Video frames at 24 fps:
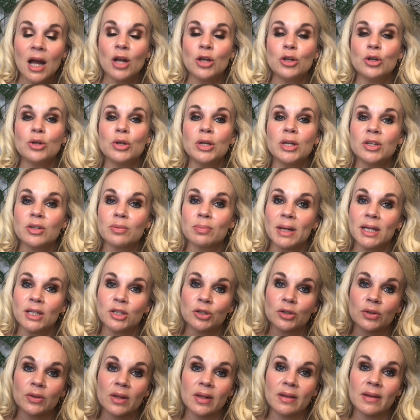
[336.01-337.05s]
You need to make
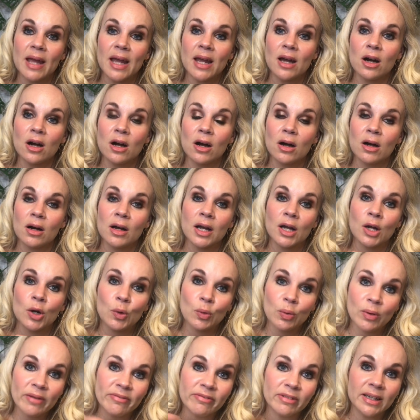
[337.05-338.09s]
sure that they are
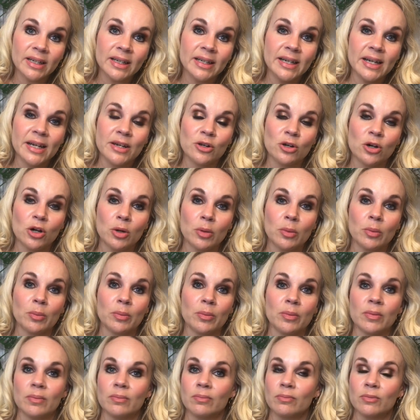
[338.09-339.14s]
equivalently not
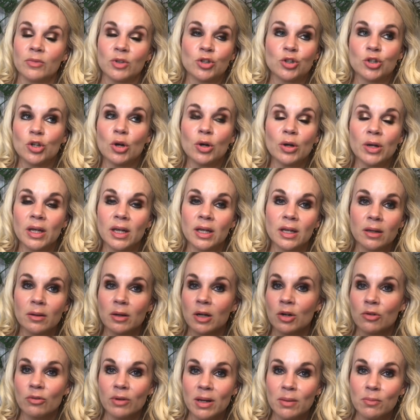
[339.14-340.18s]
shocking
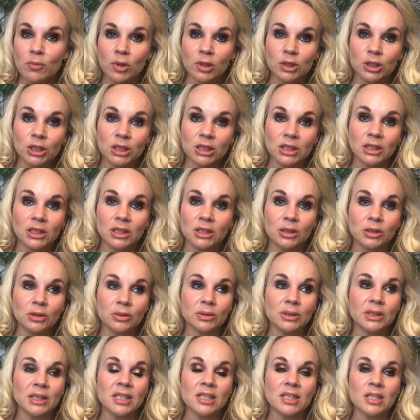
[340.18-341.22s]
and greenwashing you
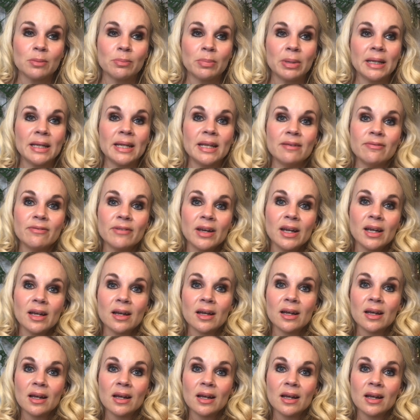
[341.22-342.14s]
into believing